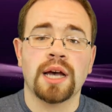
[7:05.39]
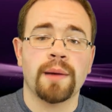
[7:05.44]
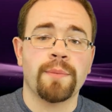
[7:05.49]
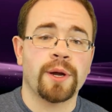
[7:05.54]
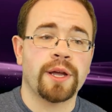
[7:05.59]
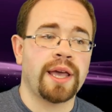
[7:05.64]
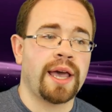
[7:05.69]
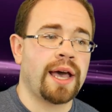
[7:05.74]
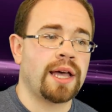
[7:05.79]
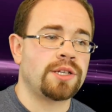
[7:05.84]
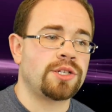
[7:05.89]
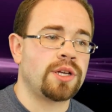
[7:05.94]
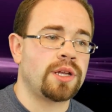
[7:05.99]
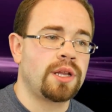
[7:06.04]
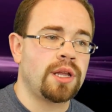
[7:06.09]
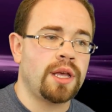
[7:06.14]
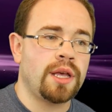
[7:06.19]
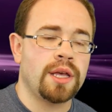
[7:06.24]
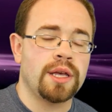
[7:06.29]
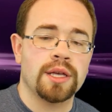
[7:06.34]
Cyber
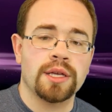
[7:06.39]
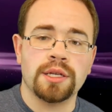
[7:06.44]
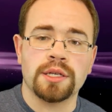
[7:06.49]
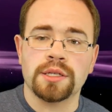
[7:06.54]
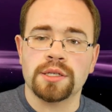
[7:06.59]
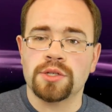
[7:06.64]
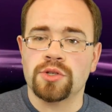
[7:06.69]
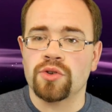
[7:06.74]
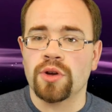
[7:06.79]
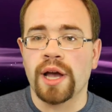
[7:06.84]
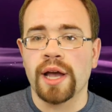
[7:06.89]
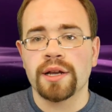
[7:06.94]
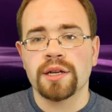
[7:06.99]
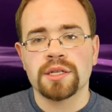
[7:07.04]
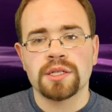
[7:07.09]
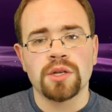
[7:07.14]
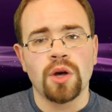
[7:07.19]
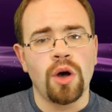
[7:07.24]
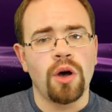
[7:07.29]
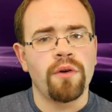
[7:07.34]
Gadget is trying
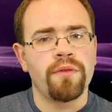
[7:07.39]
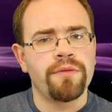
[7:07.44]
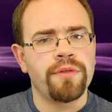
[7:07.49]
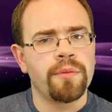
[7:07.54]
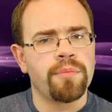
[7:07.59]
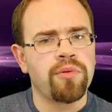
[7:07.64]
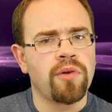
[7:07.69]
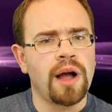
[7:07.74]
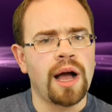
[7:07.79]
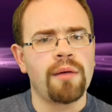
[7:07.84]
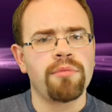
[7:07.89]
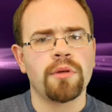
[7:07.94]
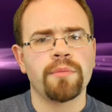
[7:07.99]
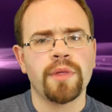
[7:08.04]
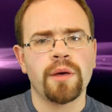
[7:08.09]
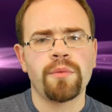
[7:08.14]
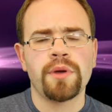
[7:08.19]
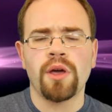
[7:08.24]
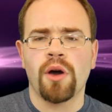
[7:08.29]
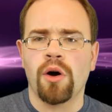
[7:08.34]
to solve the
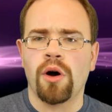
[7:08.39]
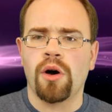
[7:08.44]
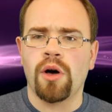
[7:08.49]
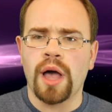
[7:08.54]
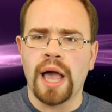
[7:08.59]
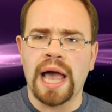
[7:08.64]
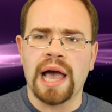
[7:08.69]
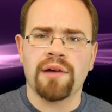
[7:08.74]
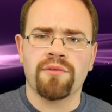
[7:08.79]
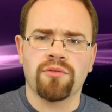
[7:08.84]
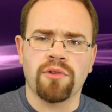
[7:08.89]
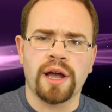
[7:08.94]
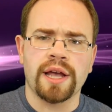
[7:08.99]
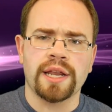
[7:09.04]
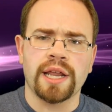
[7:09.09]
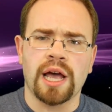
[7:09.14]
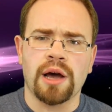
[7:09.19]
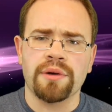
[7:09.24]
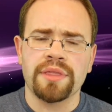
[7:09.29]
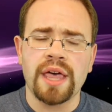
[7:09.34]
problem that we all have
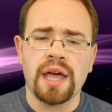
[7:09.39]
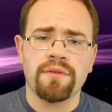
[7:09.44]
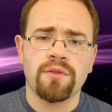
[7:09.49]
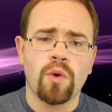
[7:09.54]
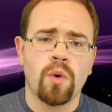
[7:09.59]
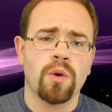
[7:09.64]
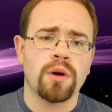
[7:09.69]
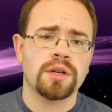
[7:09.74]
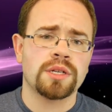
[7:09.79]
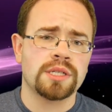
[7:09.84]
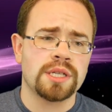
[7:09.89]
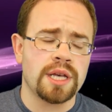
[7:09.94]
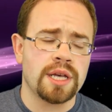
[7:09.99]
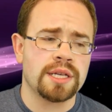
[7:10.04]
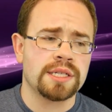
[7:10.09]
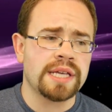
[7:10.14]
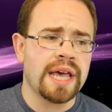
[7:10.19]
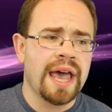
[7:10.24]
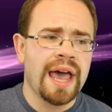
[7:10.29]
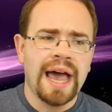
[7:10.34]
right now. And that of course
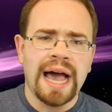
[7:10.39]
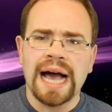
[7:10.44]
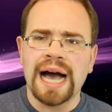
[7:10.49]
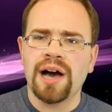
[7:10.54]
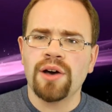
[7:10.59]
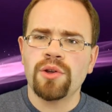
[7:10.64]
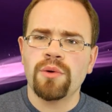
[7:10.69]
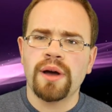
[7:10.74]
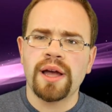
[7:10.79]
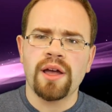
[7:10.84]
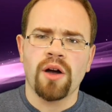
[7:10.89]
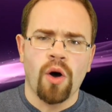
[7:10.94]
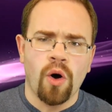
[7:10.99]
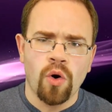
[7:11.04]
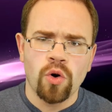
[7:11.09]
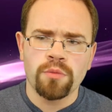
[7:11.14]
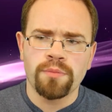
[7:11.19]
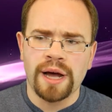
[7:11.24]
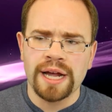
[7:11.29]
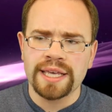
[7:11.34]
is, how do I
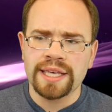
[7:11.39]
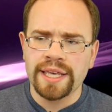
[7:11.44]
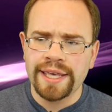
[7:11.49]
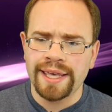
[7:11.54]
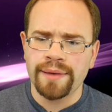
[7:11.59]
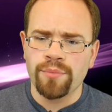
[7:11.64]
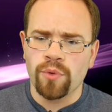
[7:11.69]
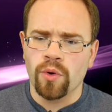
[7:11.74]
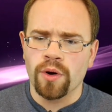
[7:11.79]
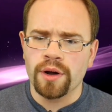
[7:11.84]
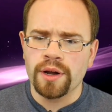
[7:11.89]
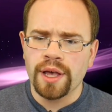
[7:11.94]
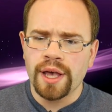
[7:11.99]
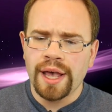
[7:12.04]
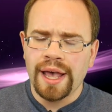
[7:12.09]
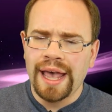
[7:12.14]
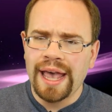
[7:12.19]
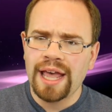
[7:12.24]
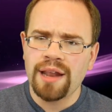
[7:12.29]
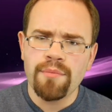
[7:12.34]
hold my keyboard
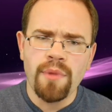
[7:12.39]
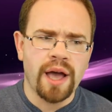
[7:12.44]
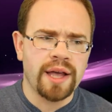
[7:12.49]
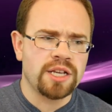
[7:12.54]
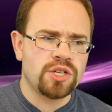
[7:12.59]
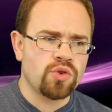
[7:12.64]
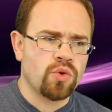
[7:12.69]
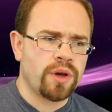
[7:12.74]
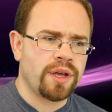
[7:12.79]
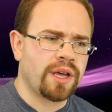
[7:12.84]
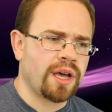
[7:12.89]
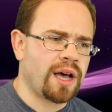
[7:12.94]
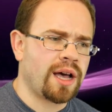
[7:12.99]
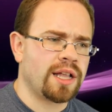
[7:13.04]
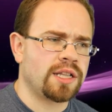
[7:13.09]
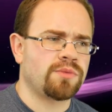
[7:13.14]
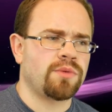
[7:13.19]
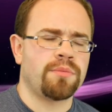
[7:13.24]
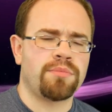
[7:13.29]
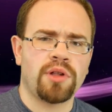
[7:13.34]
and my
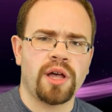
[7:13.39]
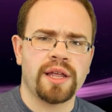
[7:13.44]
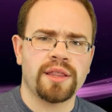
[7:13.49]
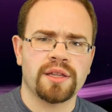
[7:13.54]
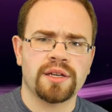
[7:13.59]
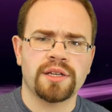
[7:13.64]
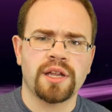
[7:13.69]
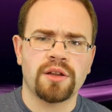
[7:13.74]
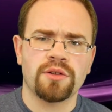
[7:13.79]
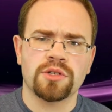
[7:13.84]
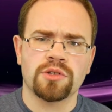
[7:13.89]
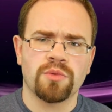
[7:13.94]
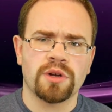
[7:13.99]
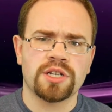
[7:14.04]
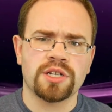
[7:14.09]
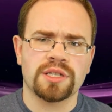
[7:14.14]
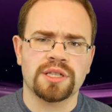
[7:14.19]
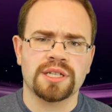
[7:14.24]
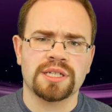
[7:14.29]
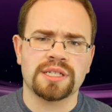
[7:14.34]
Joy-Cons when playing the Nintendo
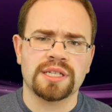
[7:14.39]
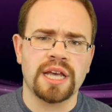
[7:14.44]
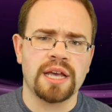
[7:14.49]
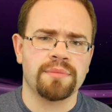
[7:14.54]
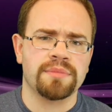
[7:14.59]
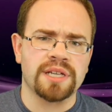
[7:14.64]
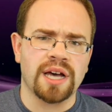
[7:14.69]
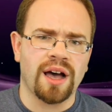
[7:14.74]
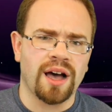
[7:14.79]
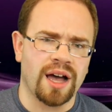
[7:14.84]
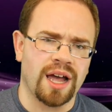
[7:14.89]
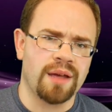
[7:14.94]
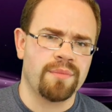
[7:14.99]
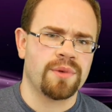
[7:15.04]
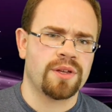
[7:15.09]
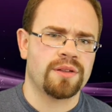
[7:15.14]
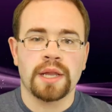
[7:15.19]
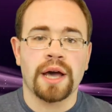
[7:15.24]
Switch at the same time.